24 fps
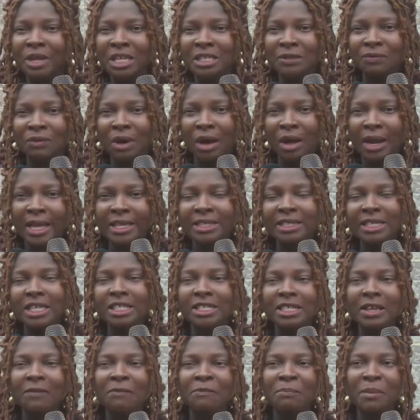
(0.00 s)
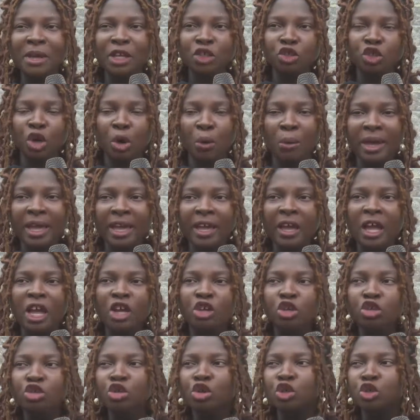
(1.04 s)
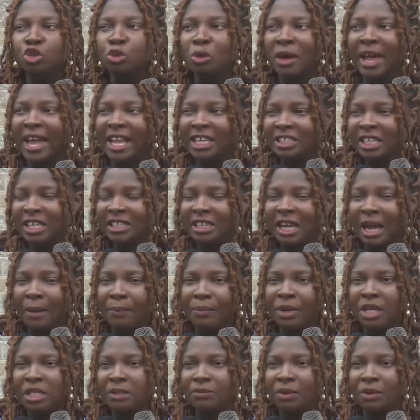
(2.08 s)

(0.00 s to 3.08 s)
Director of Teenage Network, Olanike Timapahuge,